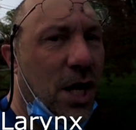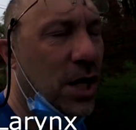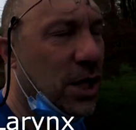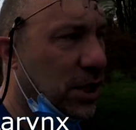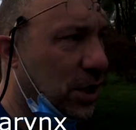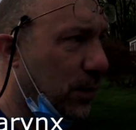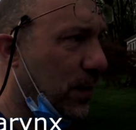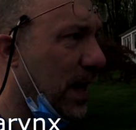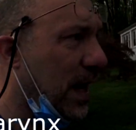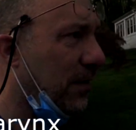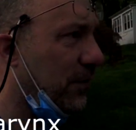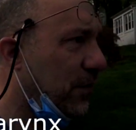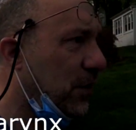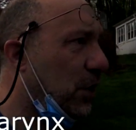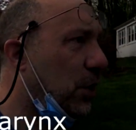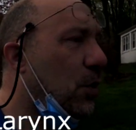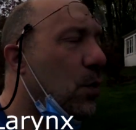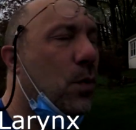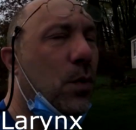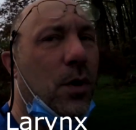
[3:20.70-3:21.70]
So we have
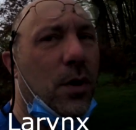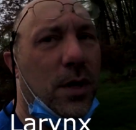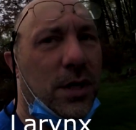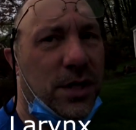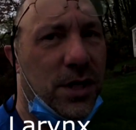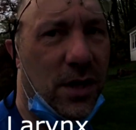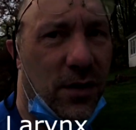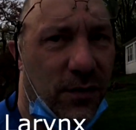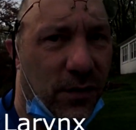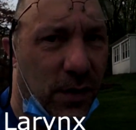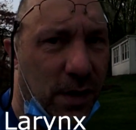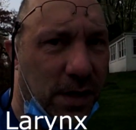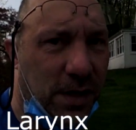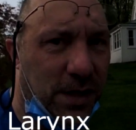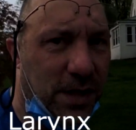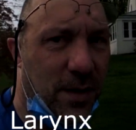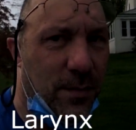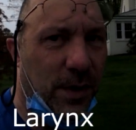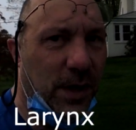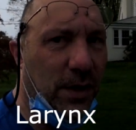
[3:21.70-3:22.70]
two words that are very
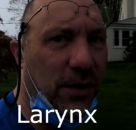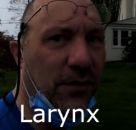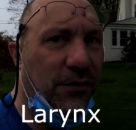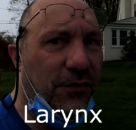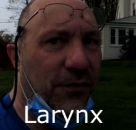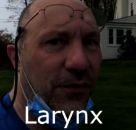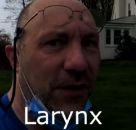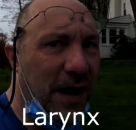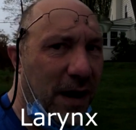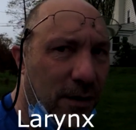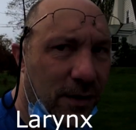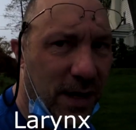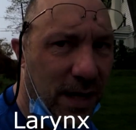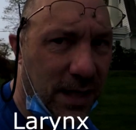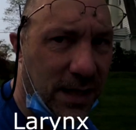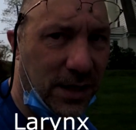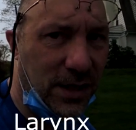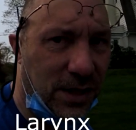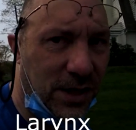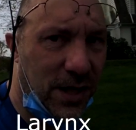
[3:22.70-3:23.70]
similar,
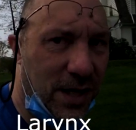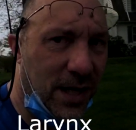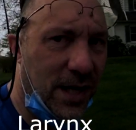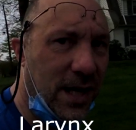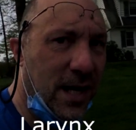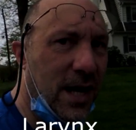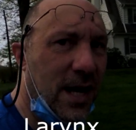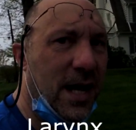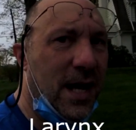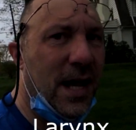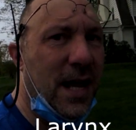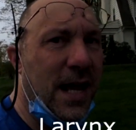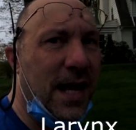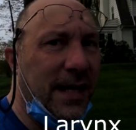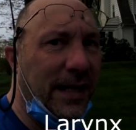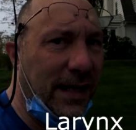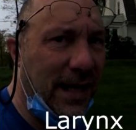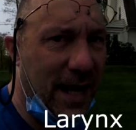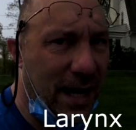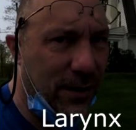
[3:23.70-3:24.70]
pharynx
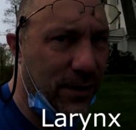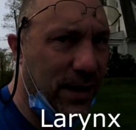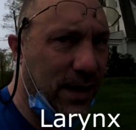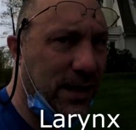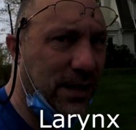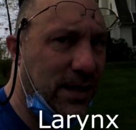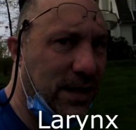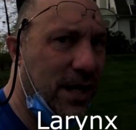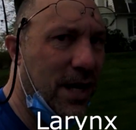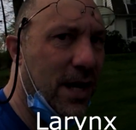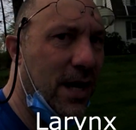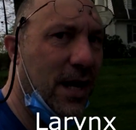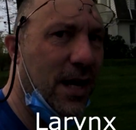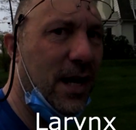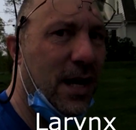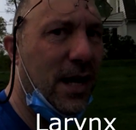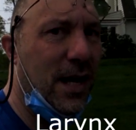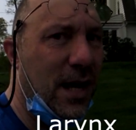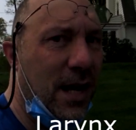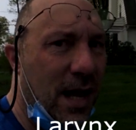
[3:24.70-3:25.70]
and larynx.
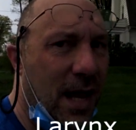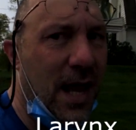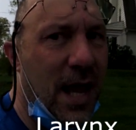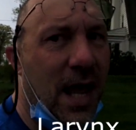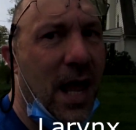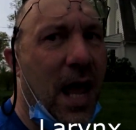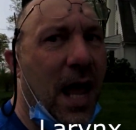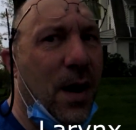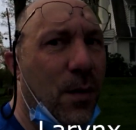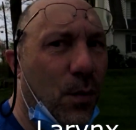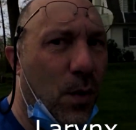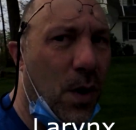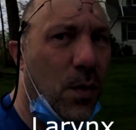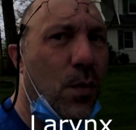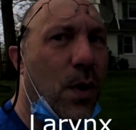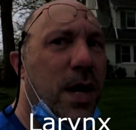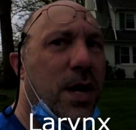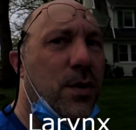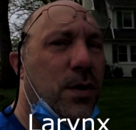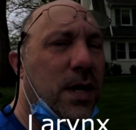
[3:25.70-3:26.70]
And one
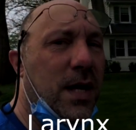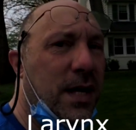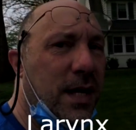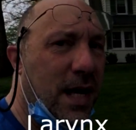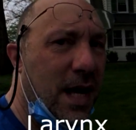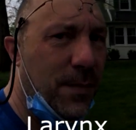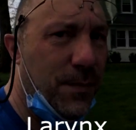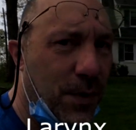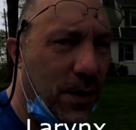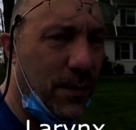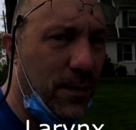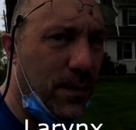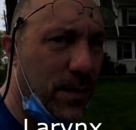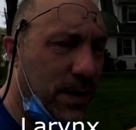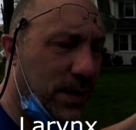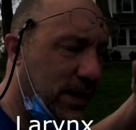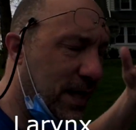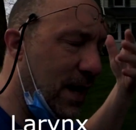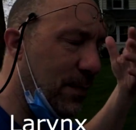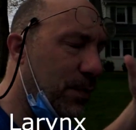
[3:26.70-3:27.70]
way you can keep
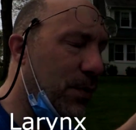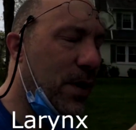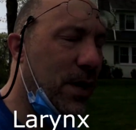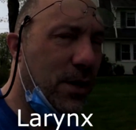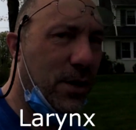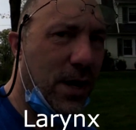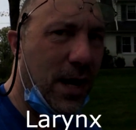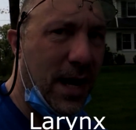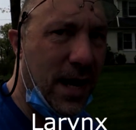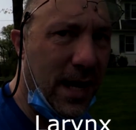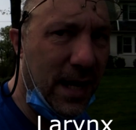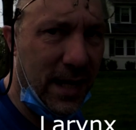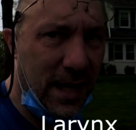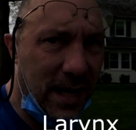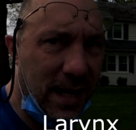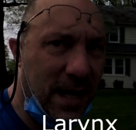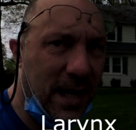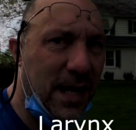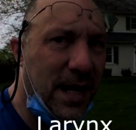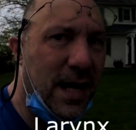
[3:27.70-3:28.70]
them separate in your head
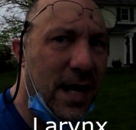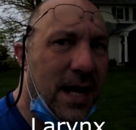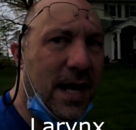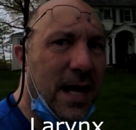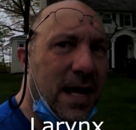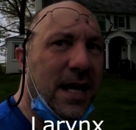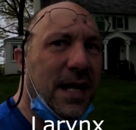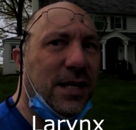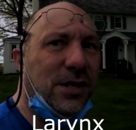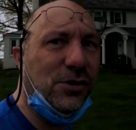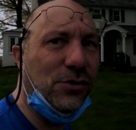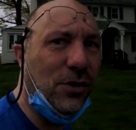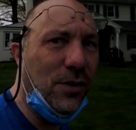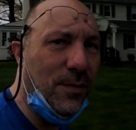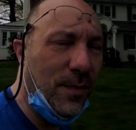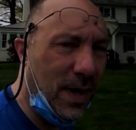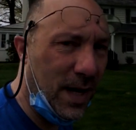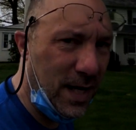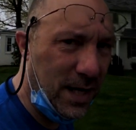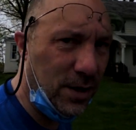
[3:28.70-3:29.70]
is to
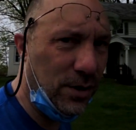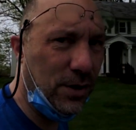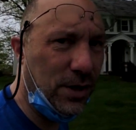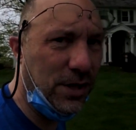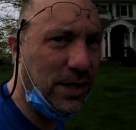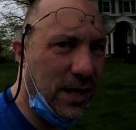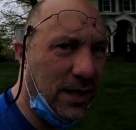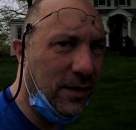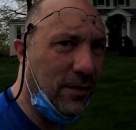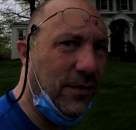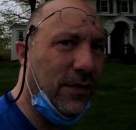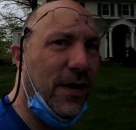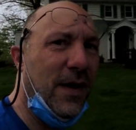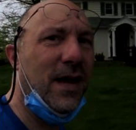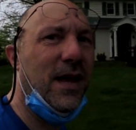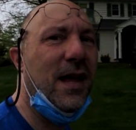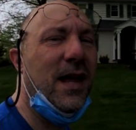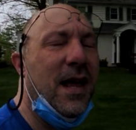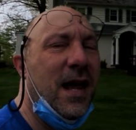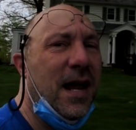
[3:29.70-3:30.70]
remind yourself
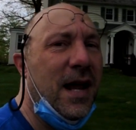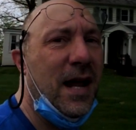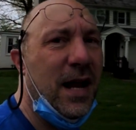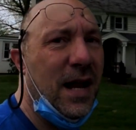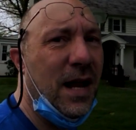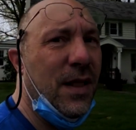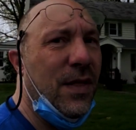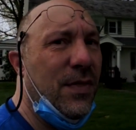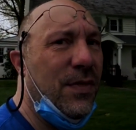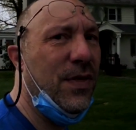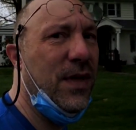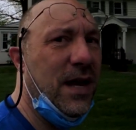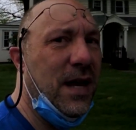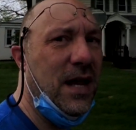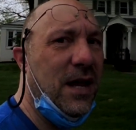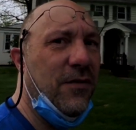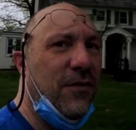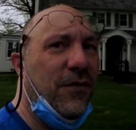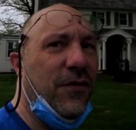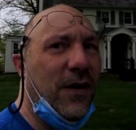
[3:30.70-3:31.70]

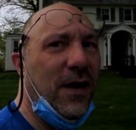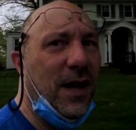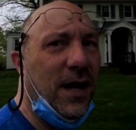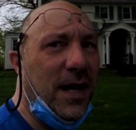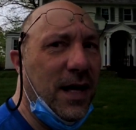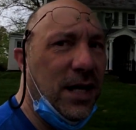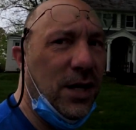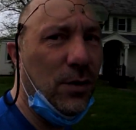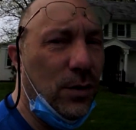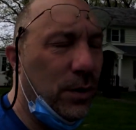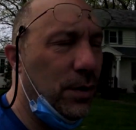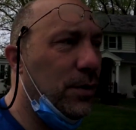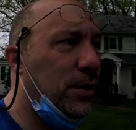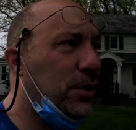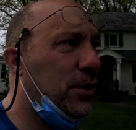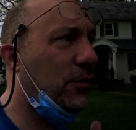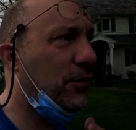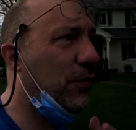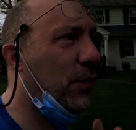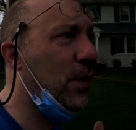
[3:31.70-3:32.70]
that if you
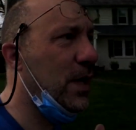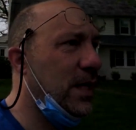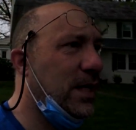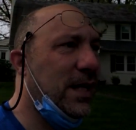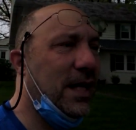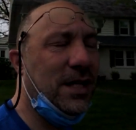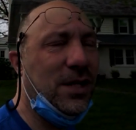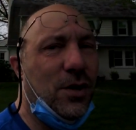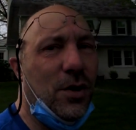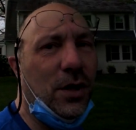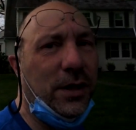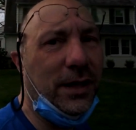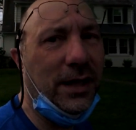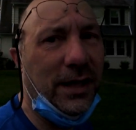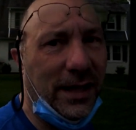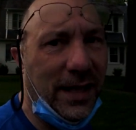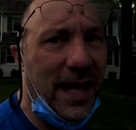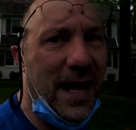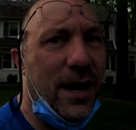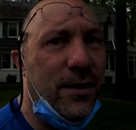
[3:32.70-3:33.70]
lose your voice, that's called
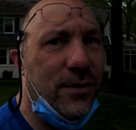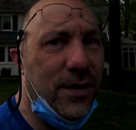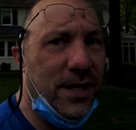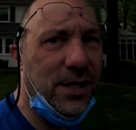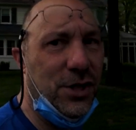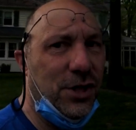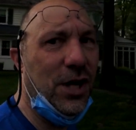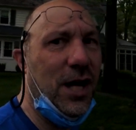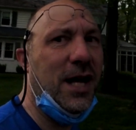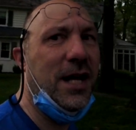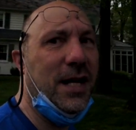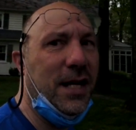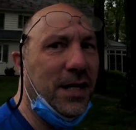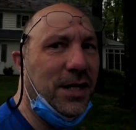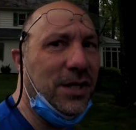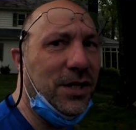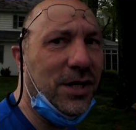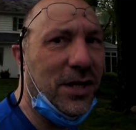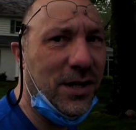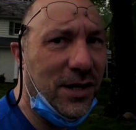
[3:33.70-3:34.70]

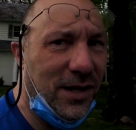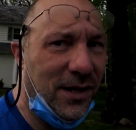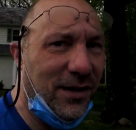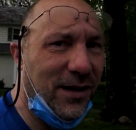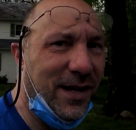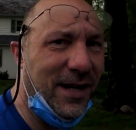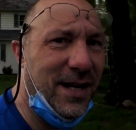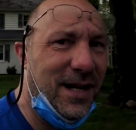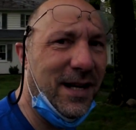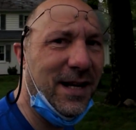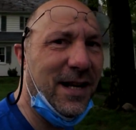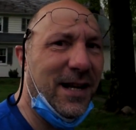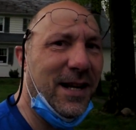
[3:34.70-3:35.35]
laryngitis, right?